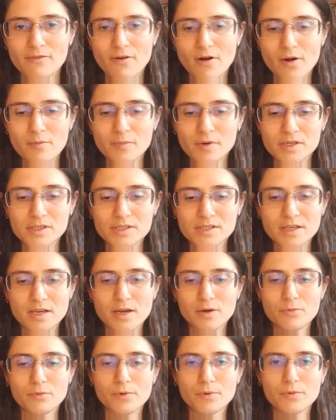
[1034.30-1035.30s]
farmers,
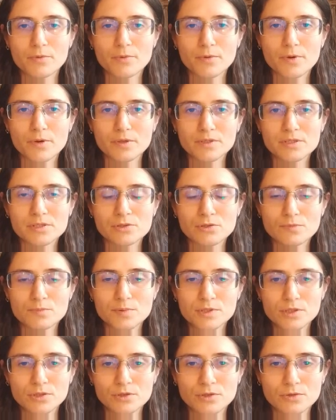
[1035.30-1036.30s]
they will
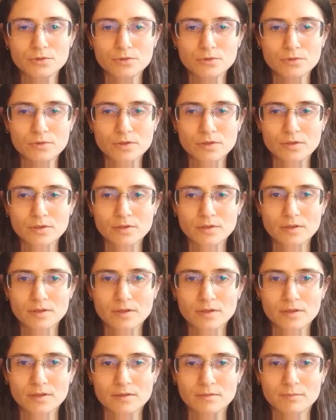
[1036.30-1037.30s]
substitute
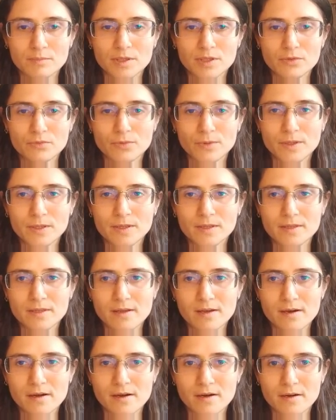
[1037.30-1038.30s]
between
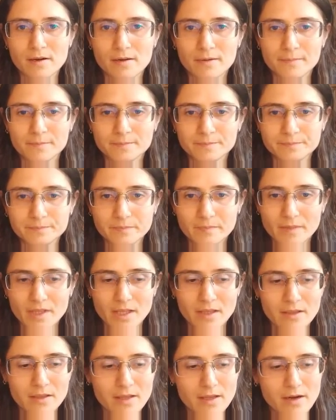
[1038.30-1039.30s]

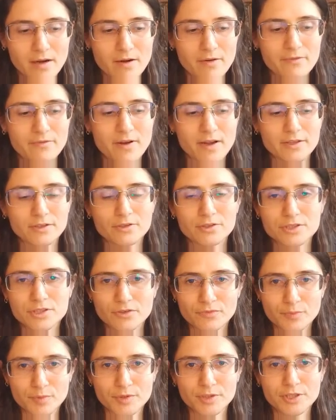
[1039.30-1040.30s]
their factors
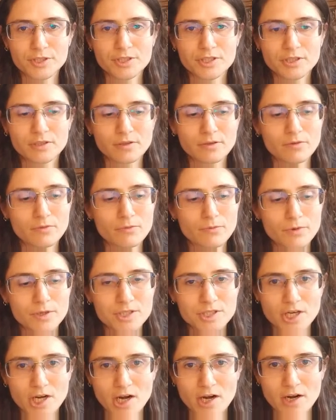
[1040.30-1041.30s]
of production,
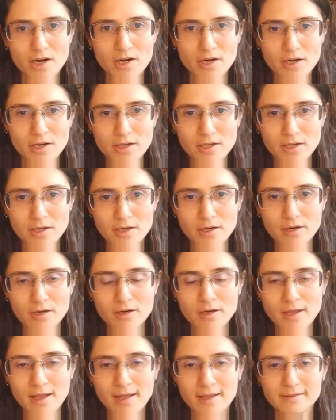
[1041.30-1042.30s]
which are here
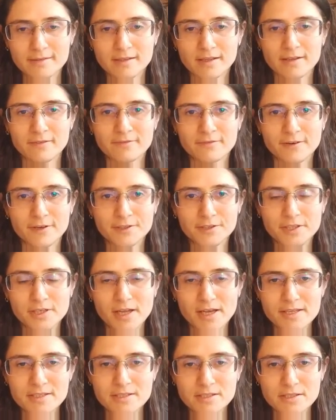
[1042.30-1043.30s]
land and
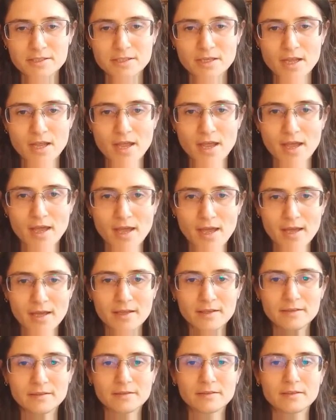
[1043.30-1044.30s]
fertilizers,
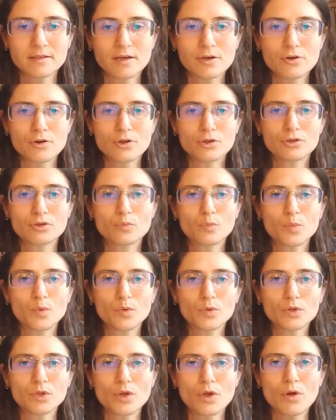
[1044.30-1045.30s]
and they're going to
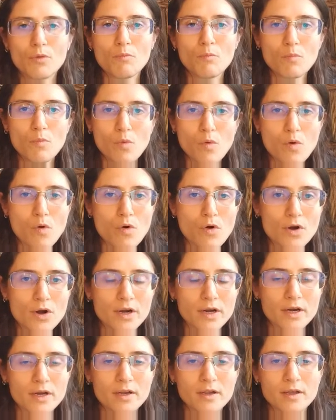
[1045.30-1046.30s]
put
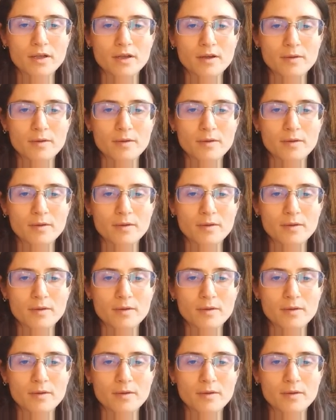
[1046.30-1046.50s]
more